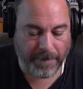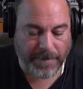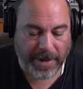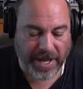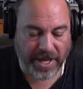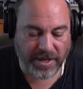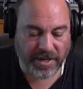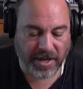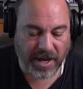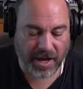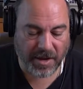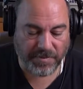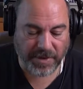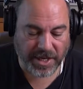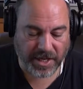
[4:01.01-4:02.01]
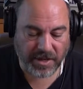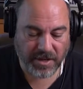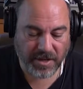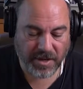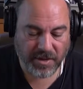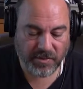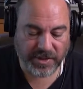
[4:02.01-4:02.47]
Ben Ami
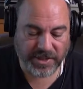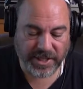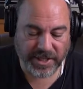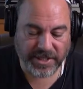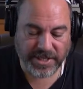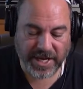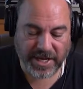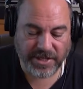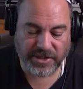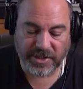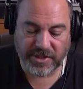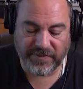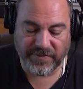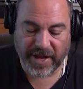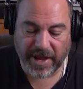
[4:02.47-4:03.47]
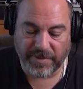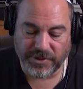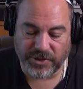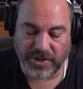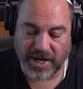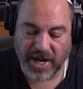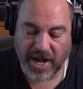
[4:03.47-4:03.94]
with the intention of
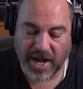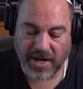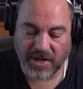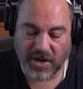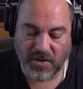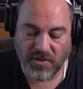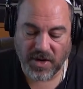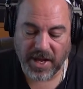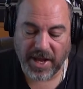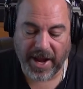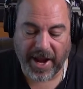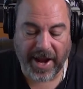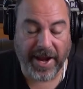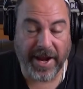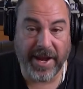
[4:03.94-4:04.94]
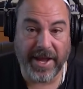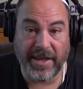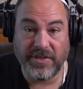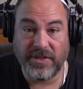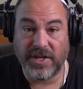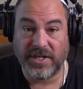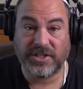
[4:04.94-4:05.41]
capturing Akko
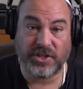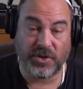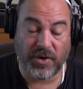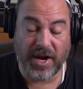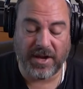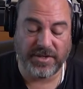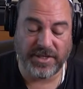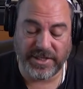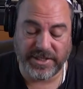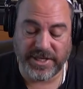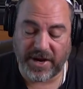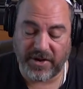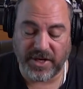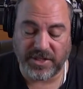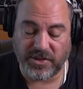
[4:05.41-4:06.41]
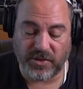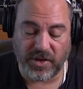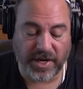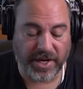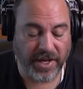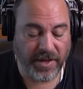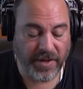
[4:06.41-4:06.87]
and the surrounding
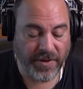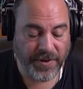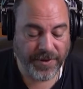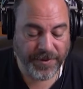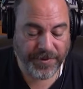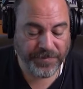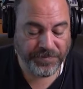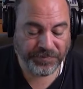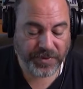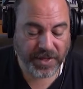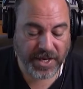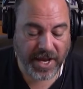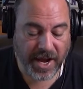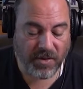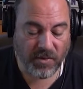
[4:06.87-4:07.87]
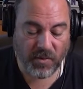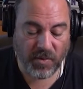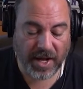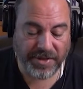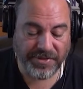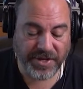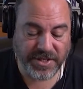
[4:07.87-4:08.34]
territory. Now,
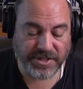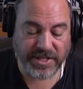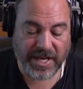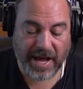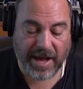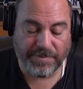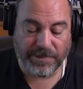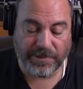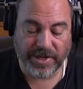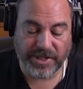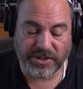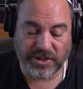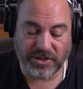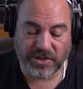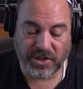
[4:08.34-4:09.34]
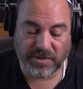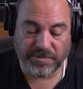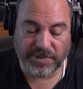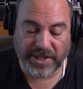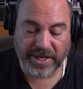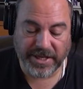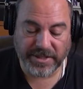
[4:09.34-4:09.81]
while this operation took
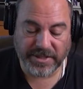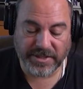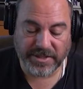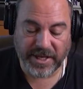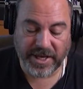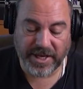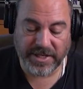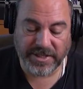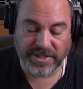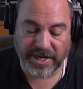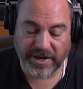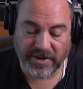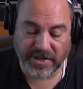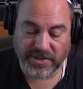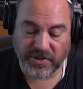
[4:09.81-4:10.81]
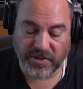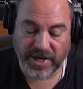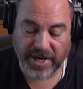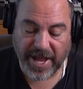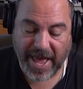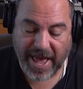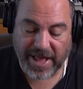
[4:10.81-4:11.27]
place in
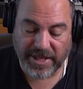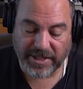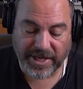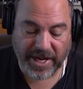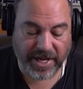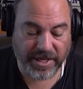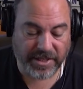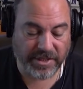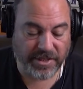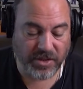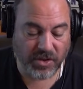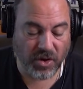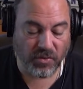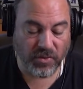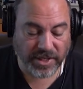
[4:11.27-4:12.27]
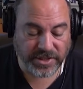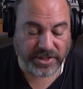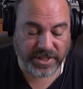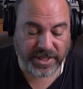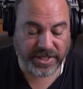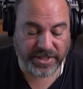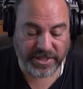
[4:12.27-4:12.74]
territory allocated
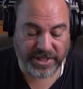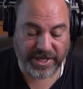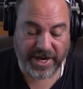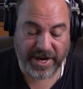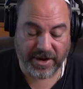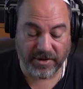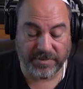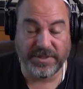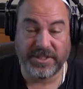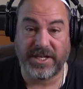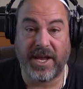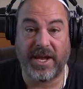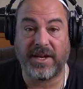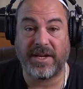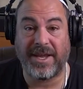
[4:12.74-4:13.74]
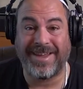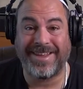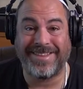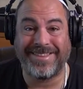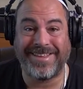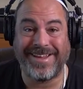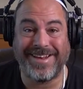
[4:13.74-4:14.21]
originally to the Arab state
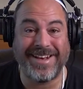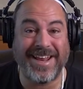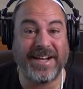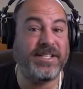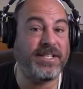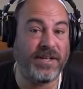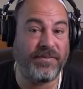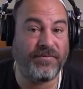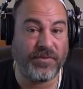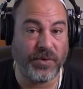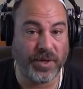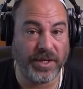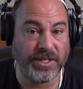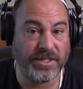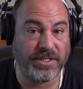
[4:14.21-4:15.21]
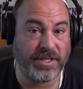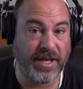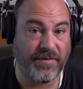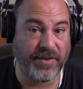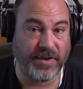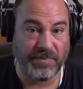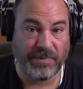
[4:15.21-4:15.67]
in the
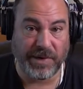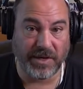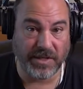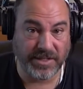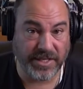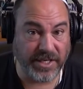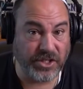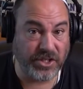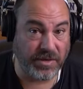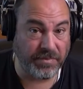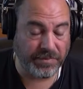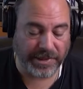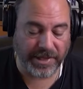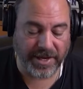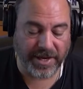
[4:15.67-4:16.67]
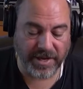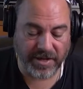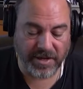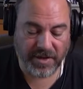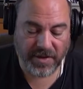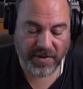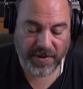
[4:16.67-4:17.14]
1947 partition
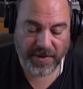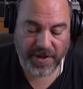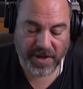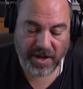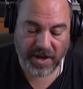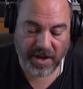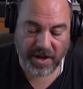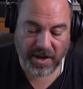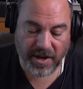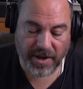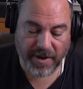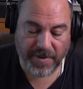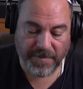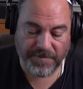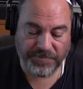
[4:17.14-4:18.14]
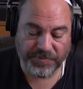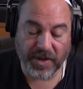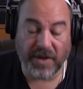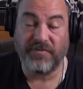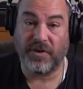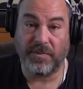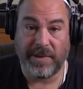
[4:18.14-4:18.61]
plan
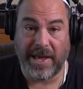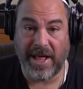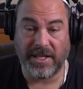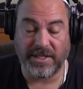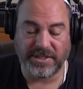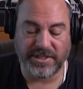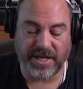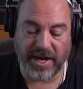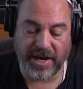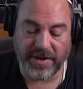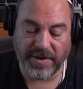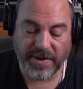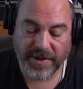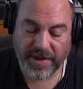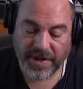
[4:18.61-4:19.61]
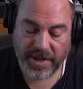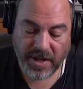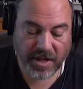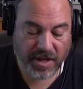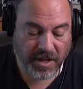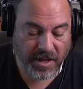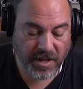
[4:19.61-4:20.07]
for Palestine,
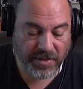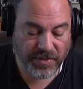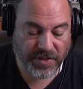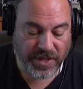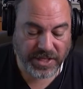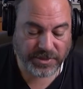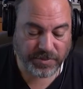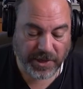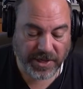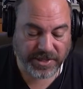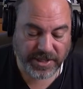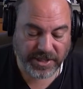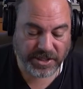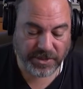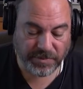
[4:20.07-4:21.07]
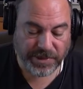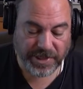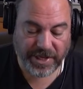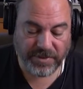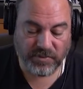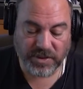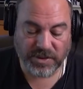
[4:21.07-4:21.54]
this partition
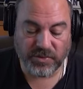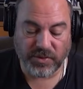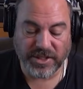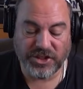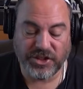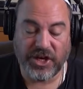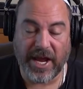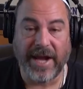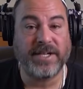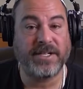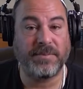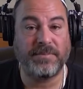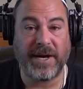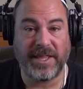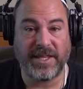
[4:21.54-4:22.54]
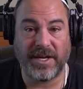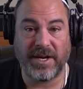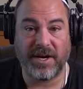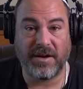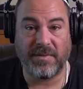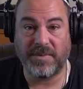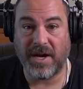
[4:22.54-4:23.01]
plan was rejected by the
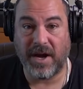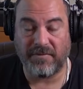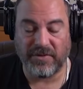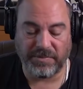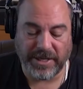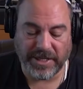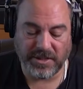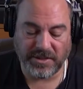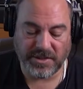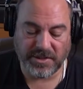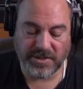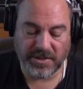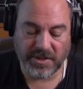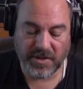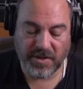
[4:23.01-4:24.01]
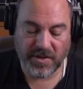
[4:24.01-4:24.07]
Arab governments,